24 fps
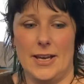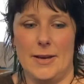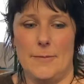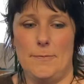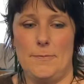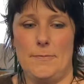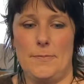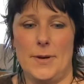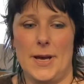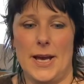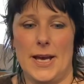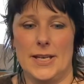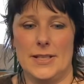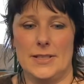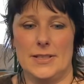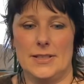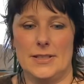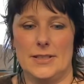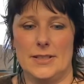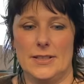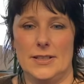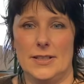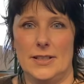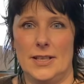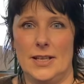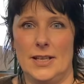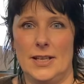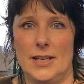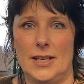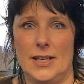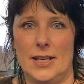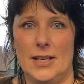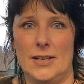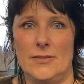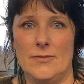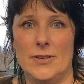But
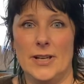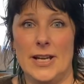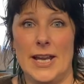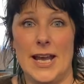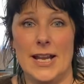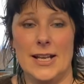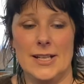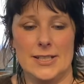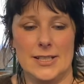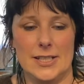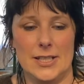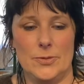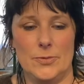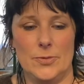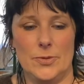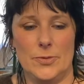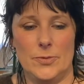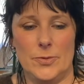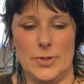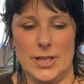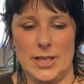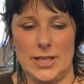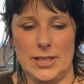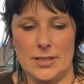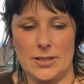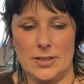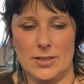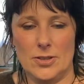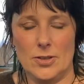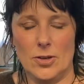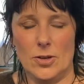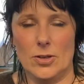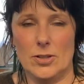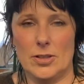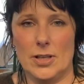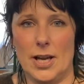in reality, when we
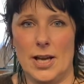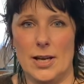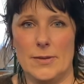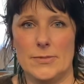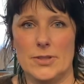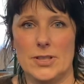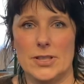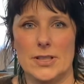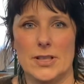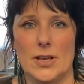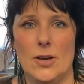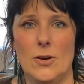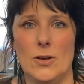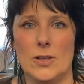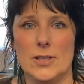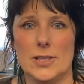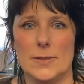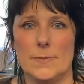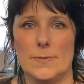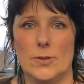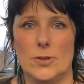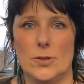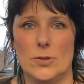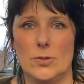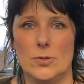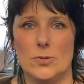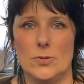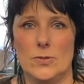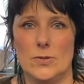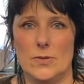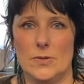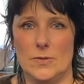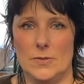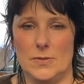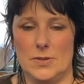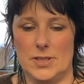got up to the hospital,
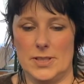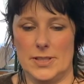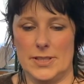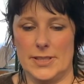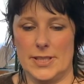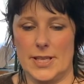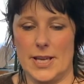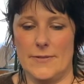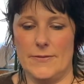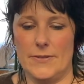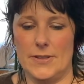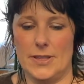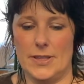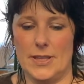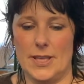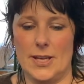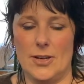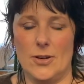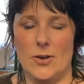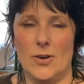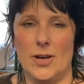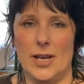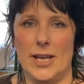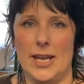we discovered that